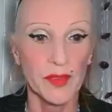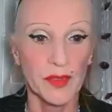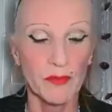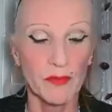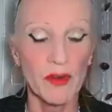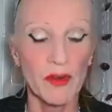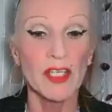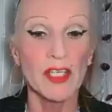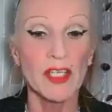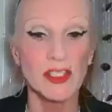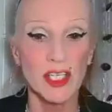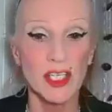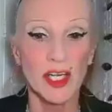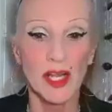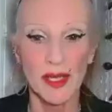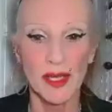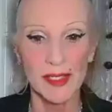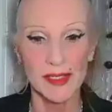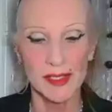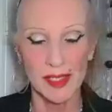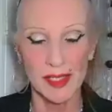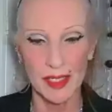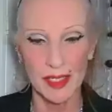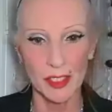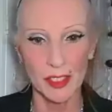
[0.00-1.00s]

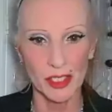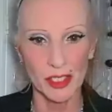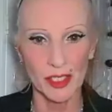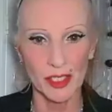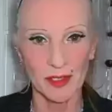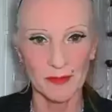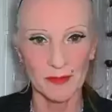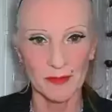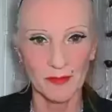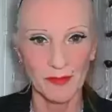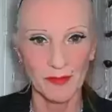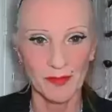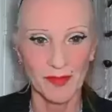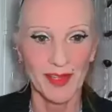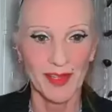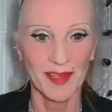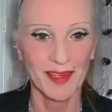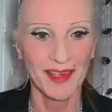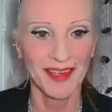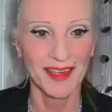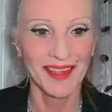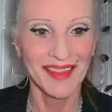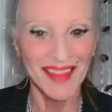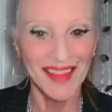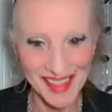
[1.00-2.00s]
Rationalization.
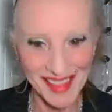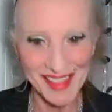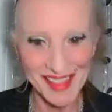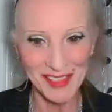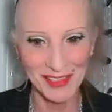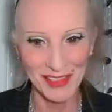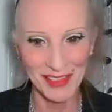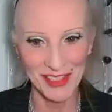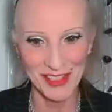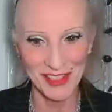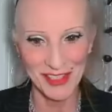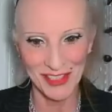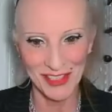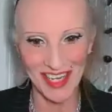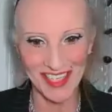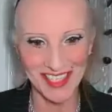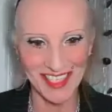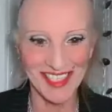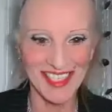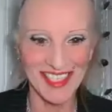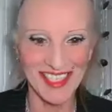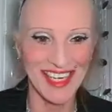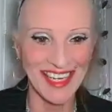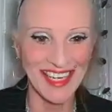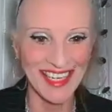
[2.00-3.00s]
That's a good
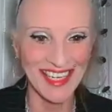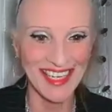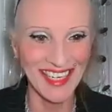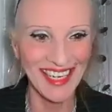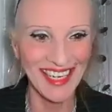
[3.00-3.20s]
strategy.